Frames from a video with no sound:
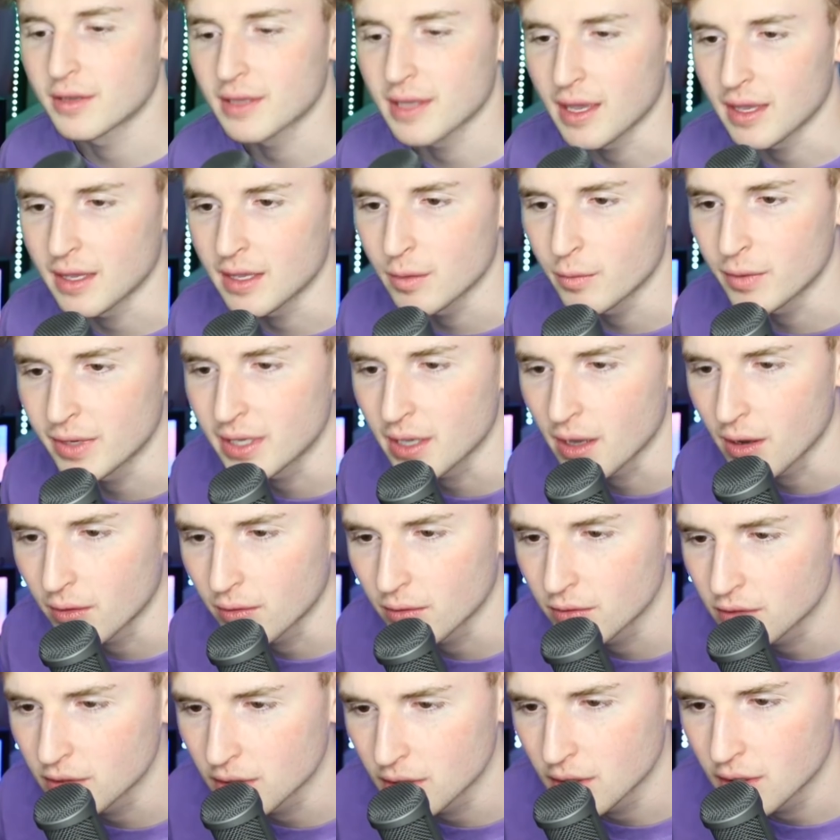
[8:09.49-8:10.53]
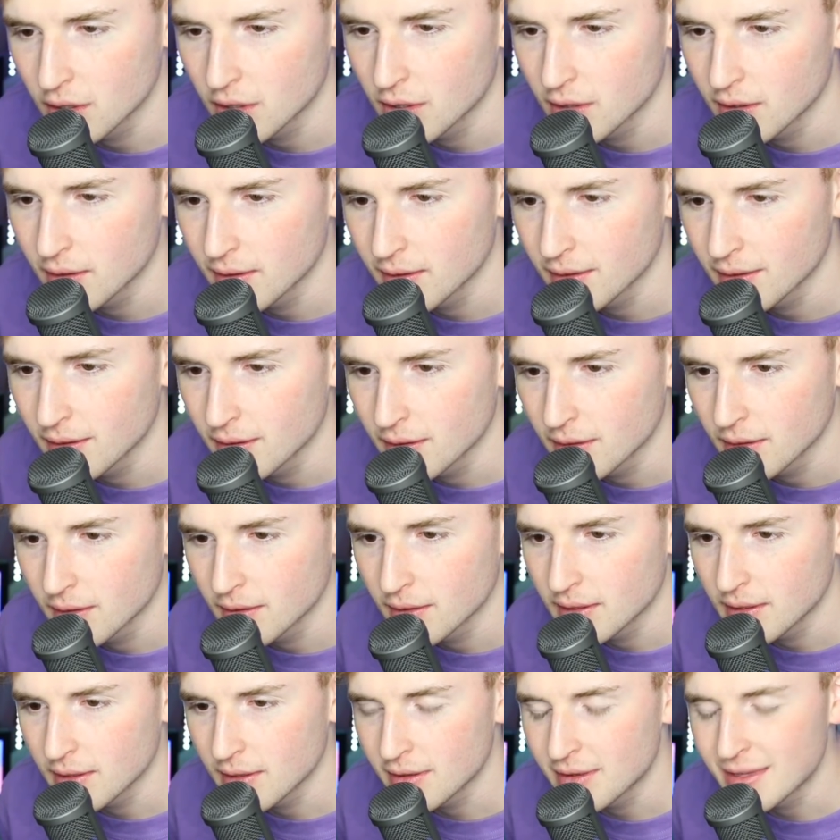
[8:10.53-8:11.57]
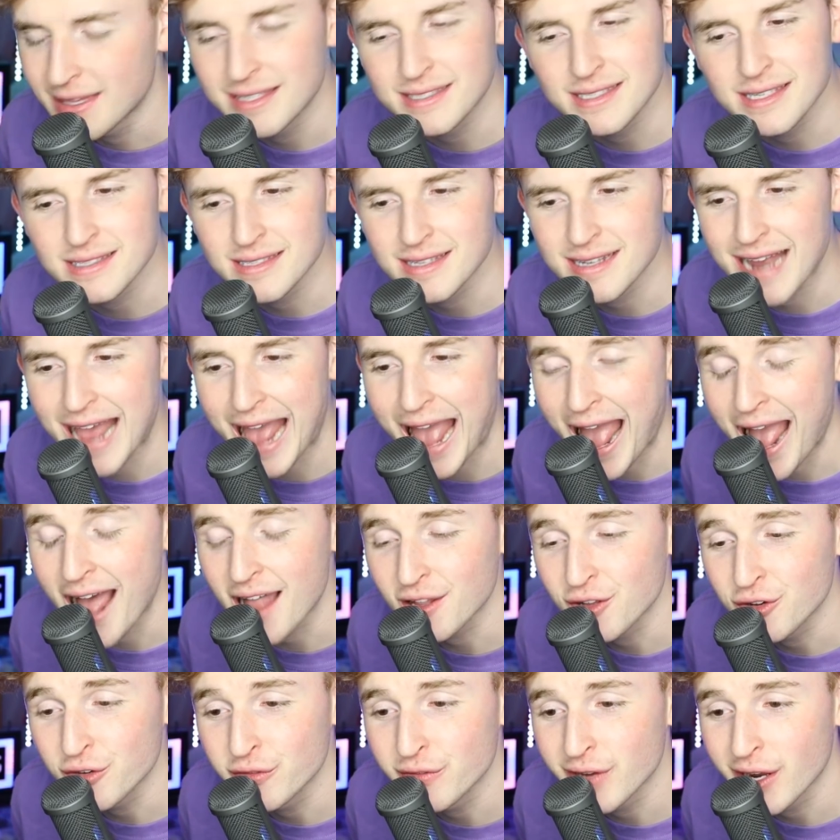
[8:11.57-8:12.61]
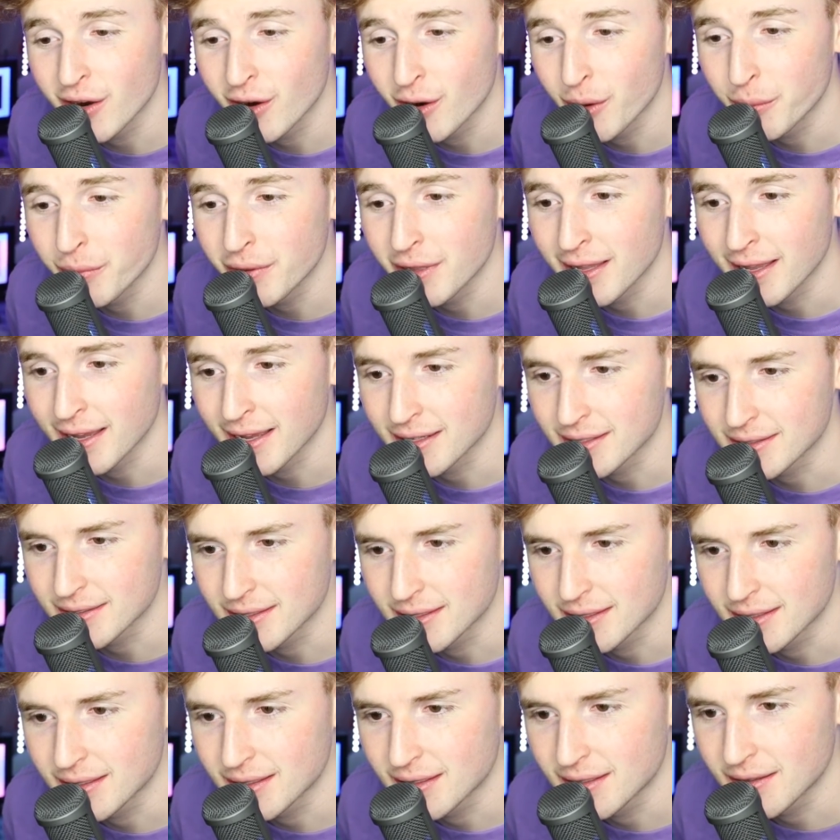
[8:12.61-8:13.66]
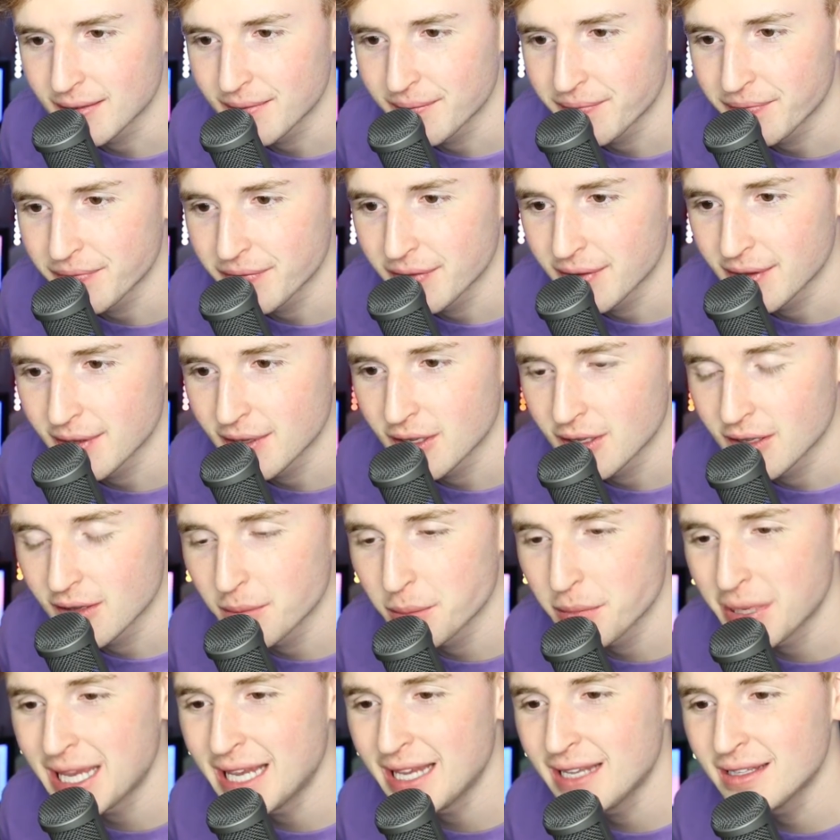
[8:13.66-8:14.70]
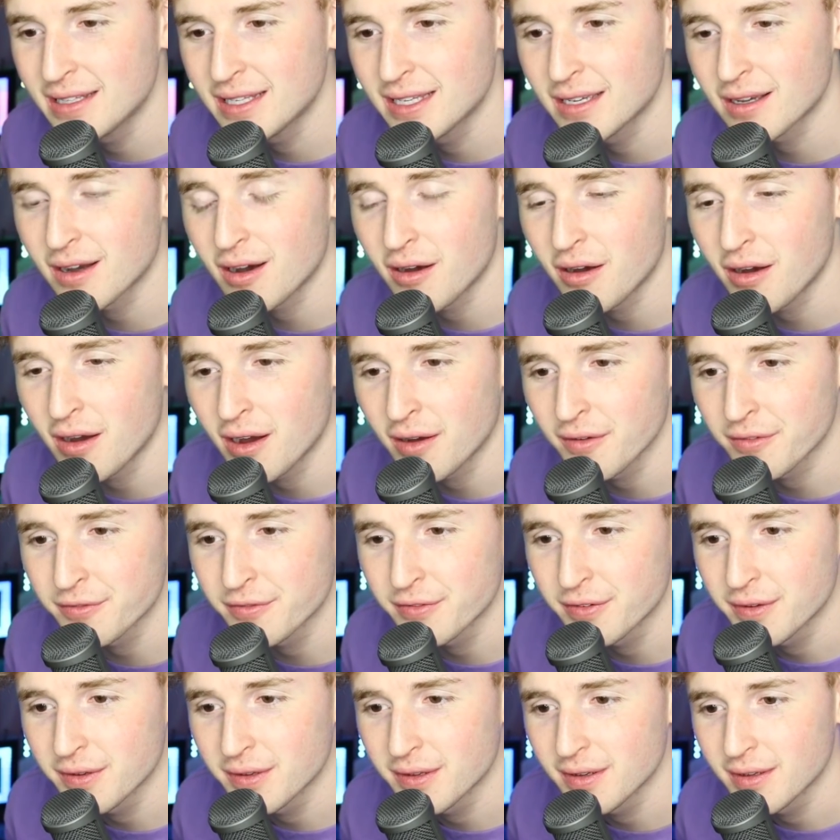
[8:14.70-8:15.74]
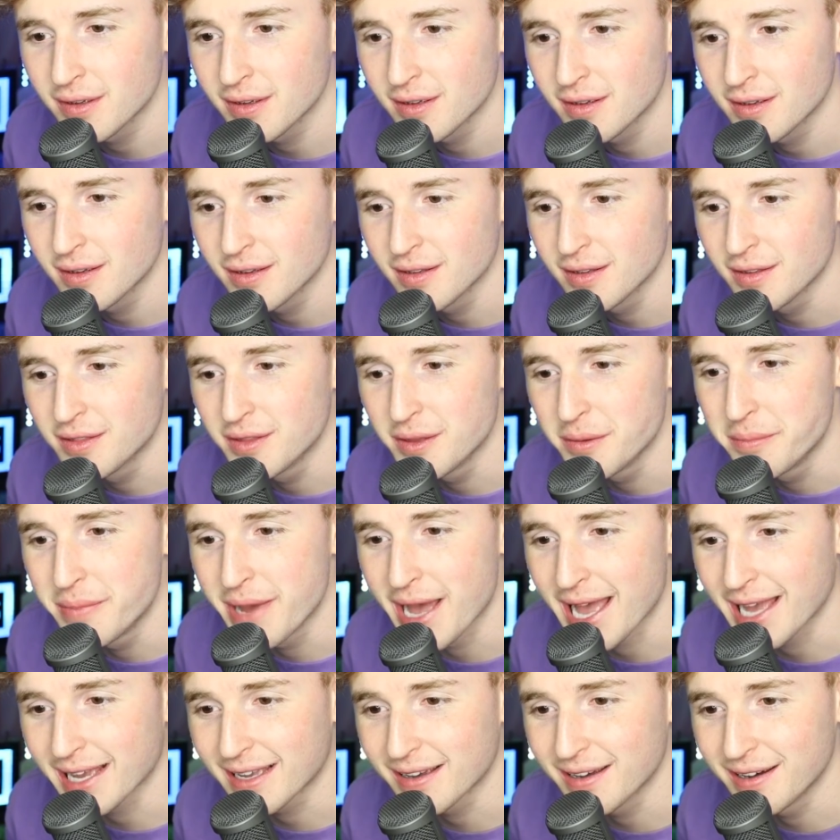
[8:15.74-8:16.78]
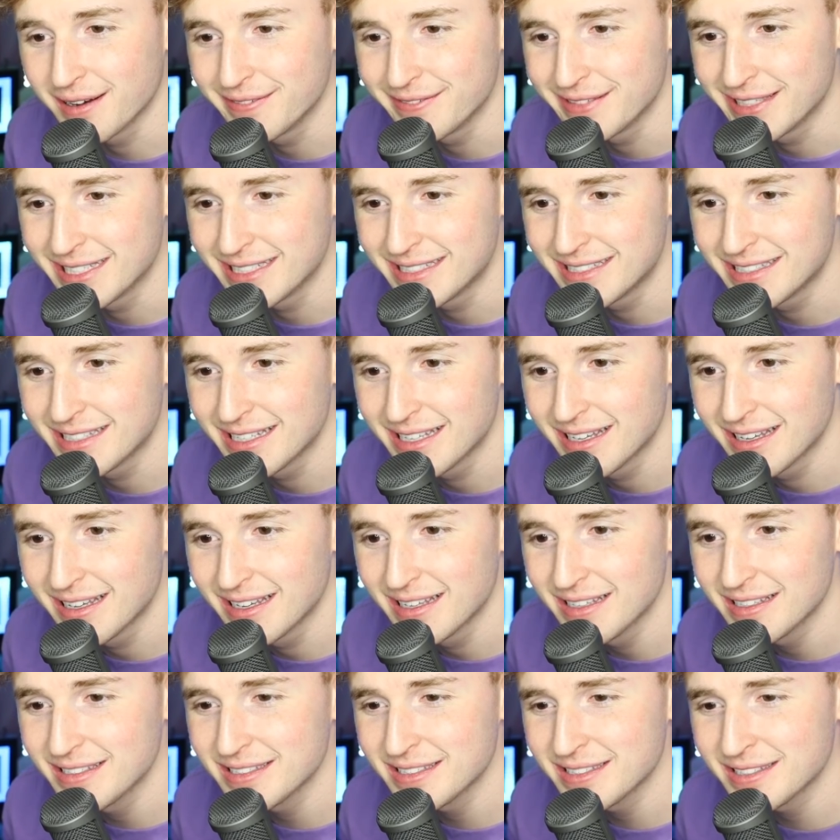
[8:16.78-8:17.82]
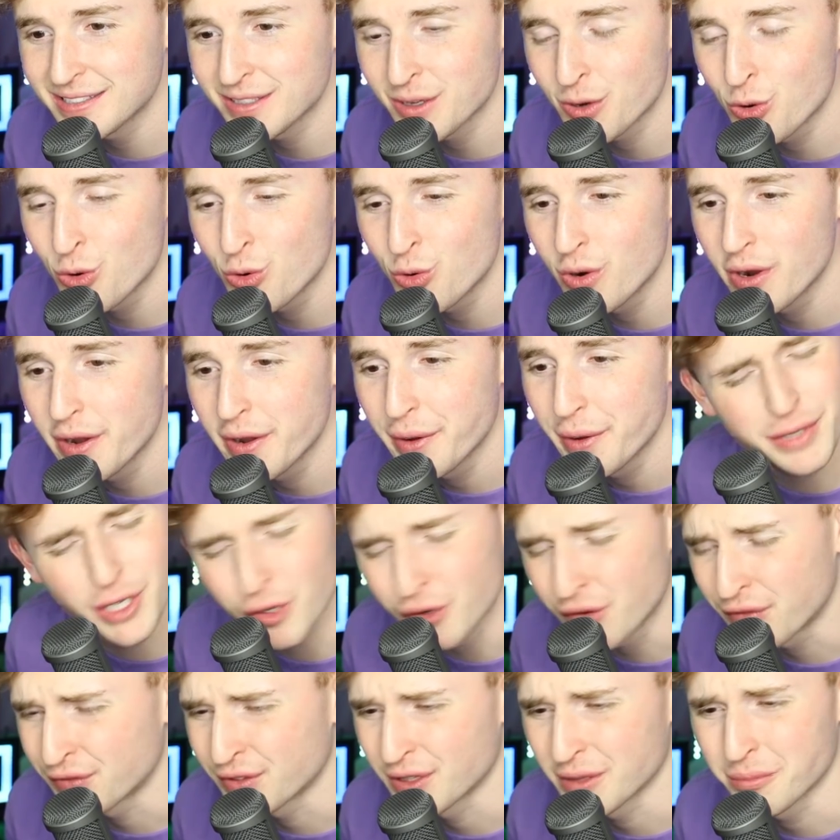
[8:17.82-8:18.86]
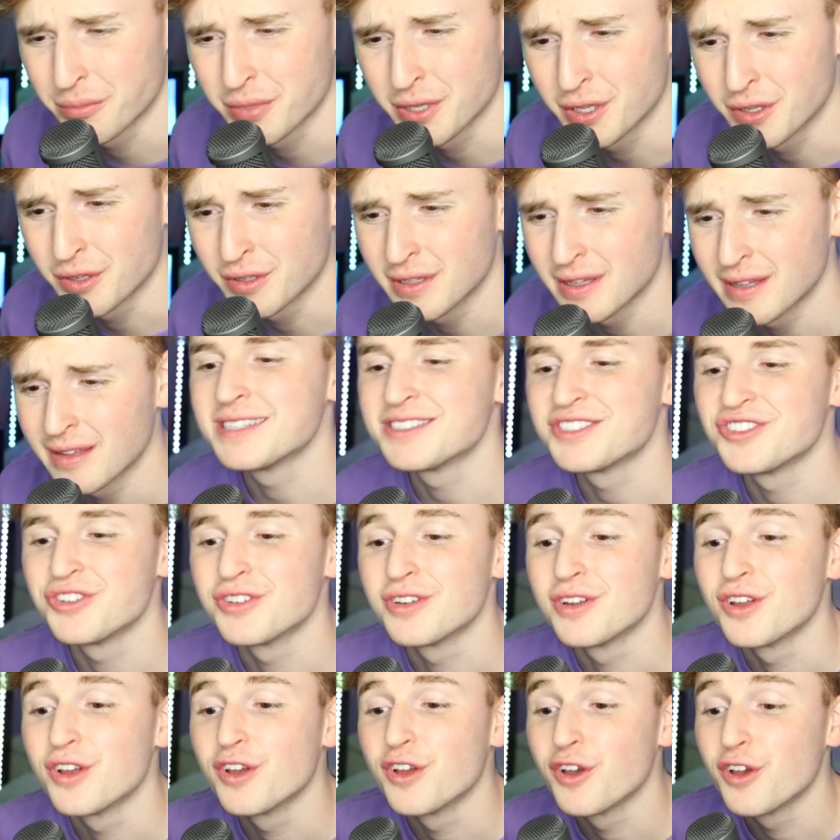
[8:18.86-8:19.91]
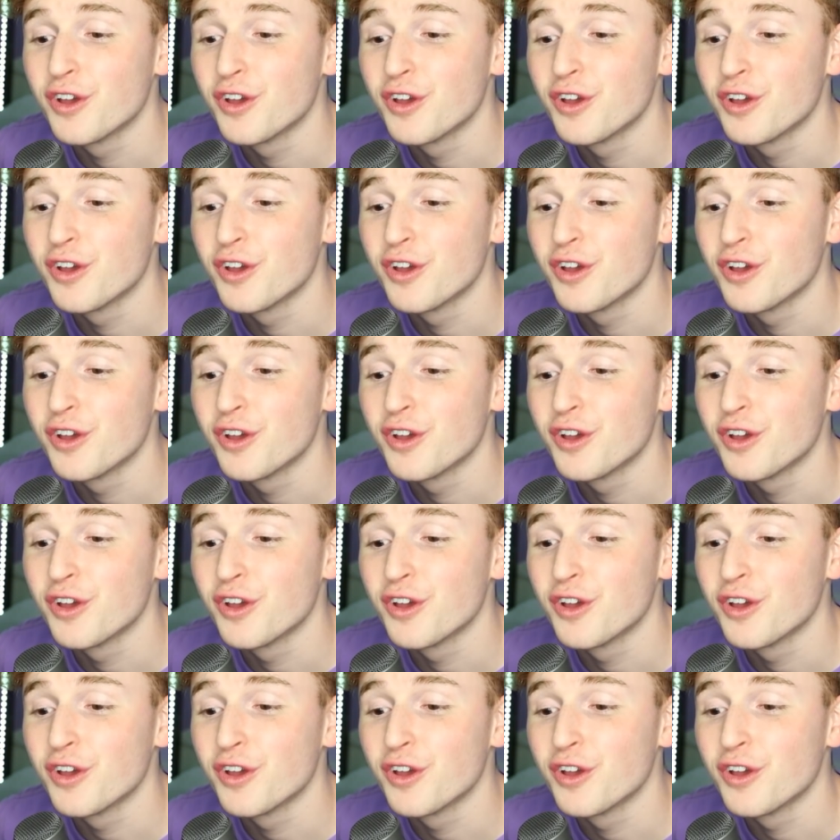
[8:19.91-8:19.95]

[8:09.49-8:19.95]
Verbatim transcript: Okay, here we go. This is an aloe vera plant peeling off the back of it. So beautifully peeled. Listen.